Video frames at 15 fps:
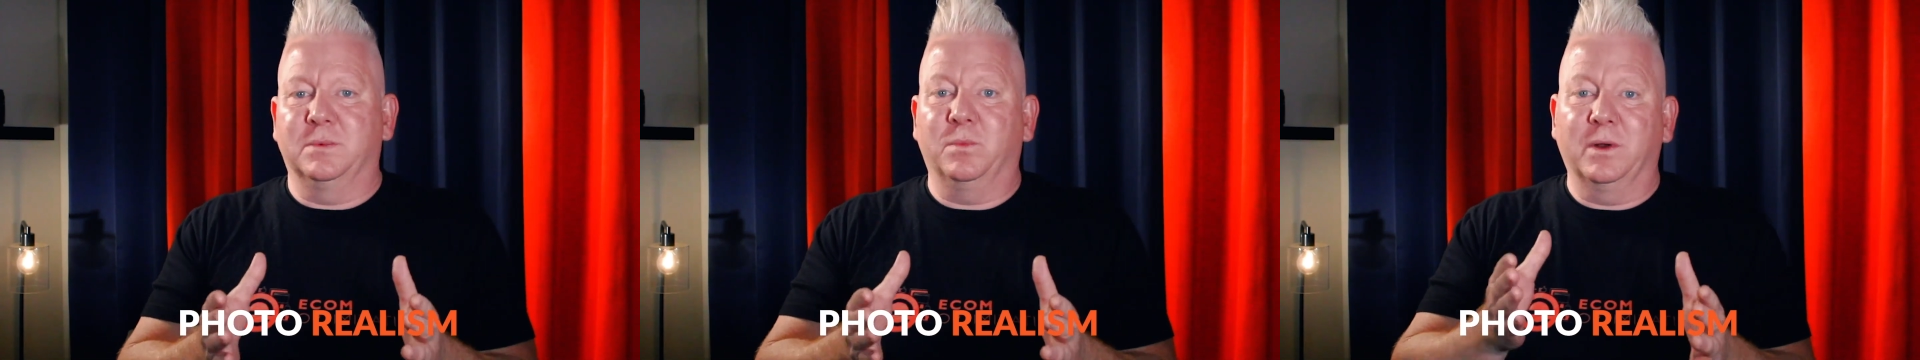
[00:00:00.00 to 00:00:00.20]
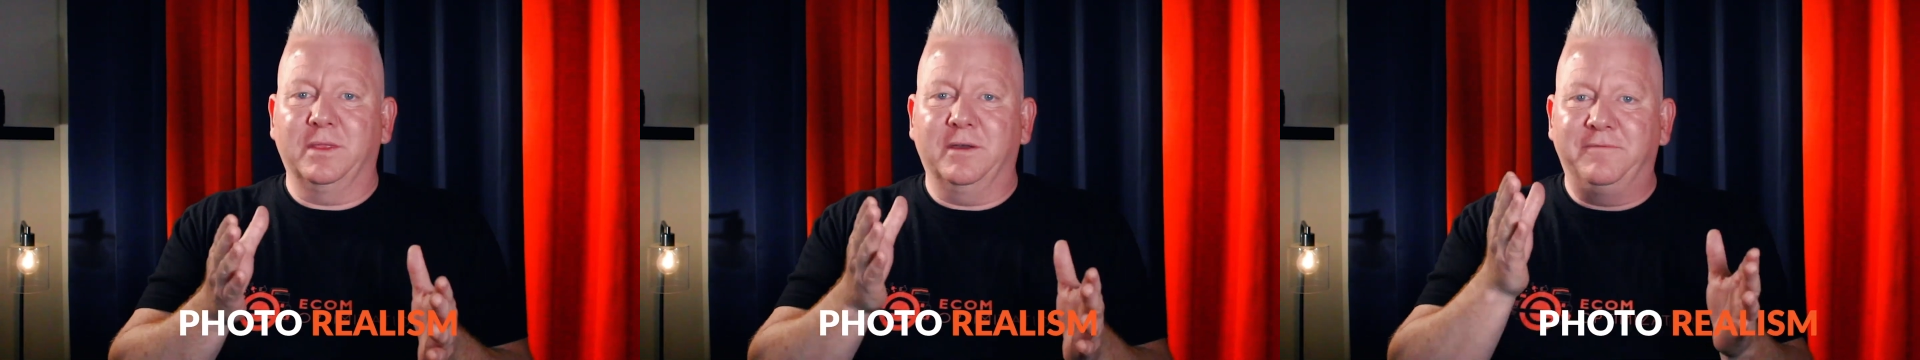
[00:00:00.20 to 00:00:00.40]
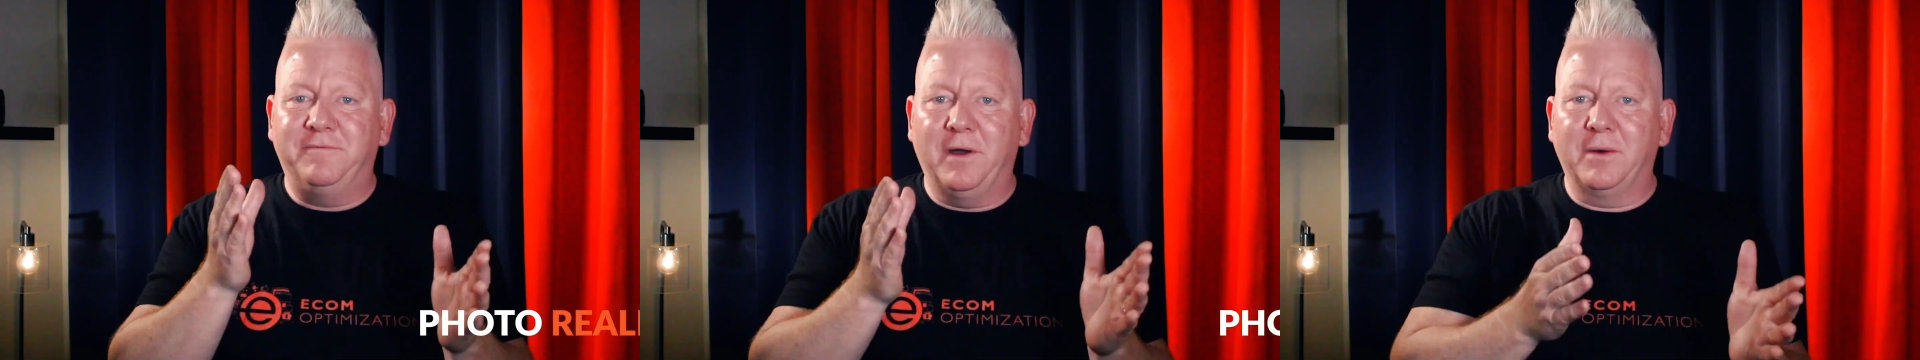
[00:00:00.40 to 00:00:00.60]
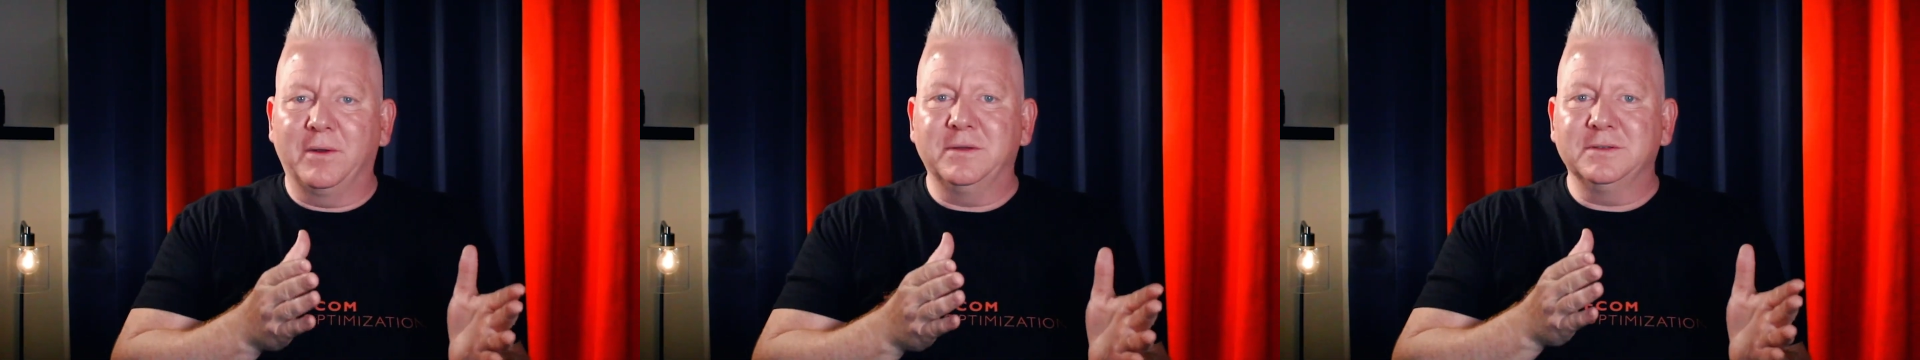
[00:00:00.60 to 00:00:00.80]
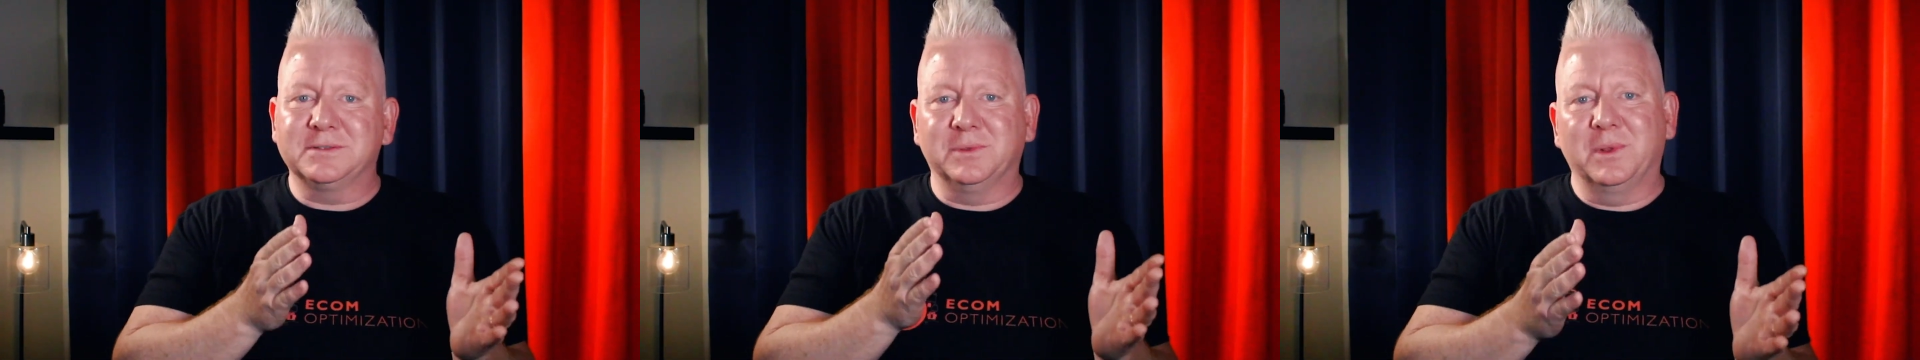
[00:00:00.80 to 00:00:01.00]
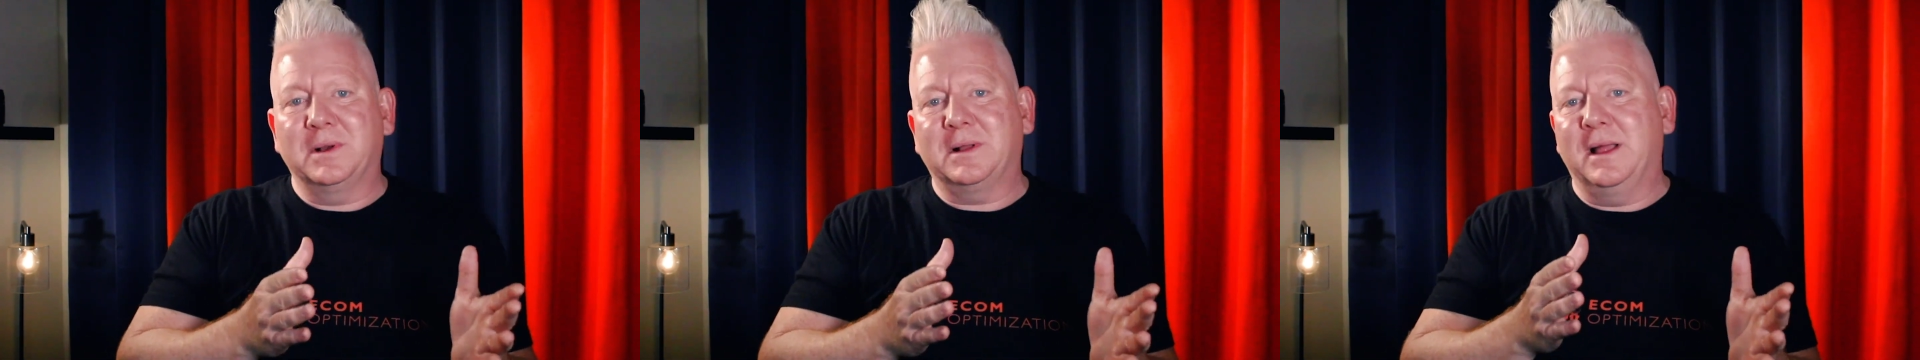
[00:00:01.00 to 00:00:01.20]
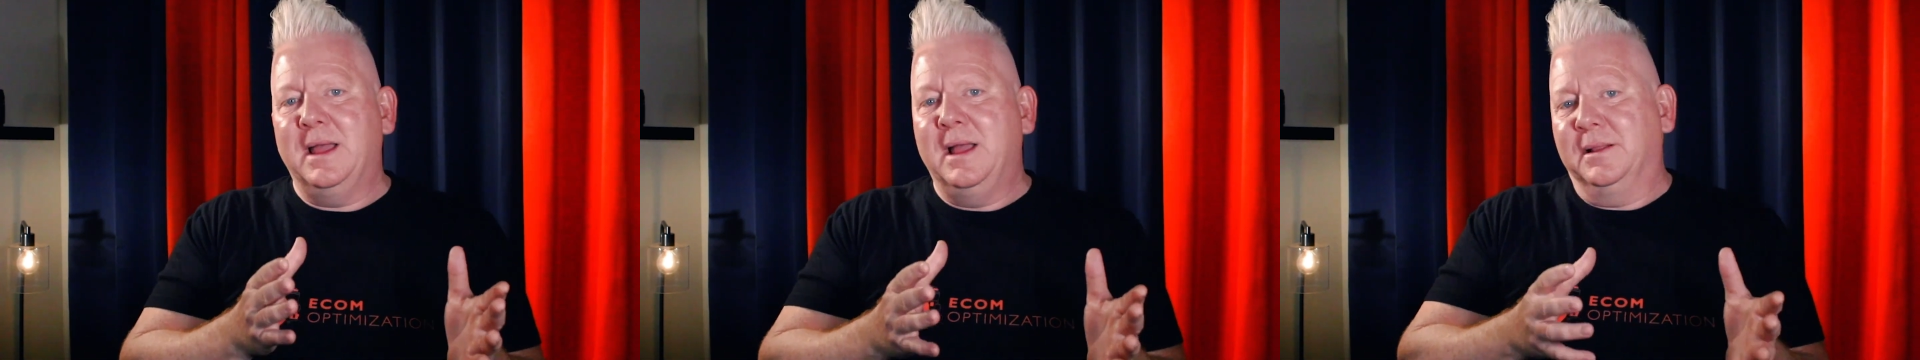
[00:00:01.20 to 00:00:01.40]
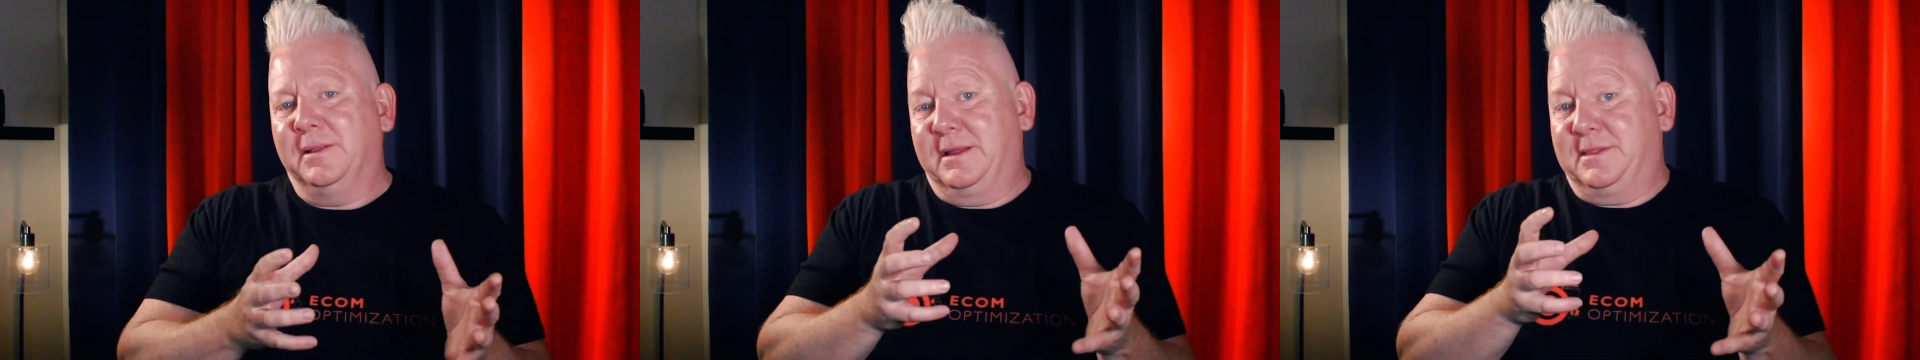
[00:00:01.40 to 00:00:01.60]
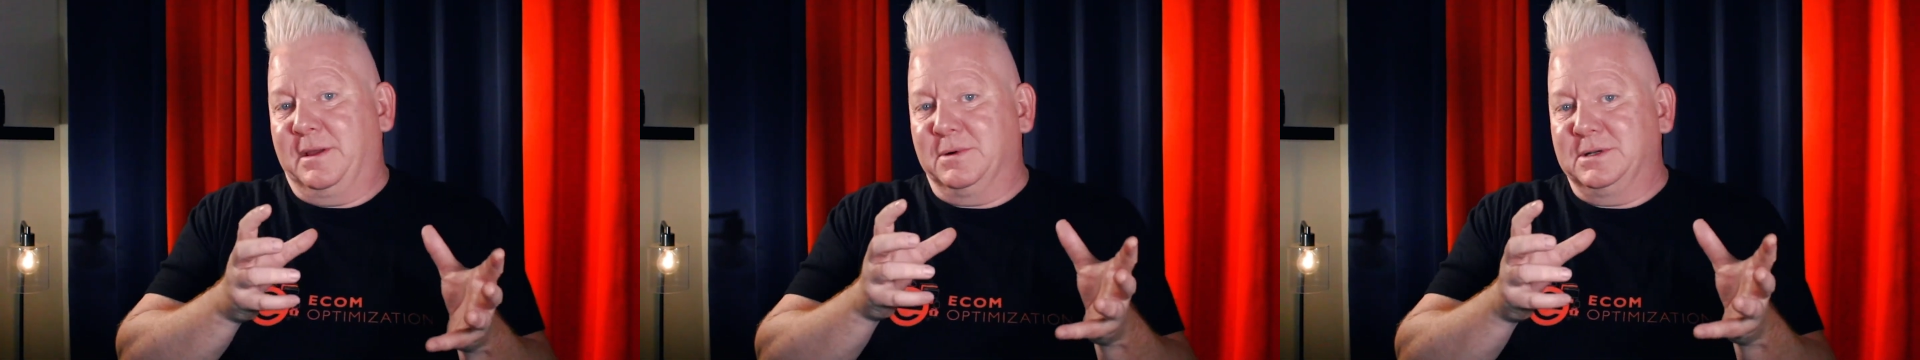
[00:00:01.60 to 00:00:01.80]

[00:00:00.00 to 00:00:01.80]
where the photos look like they were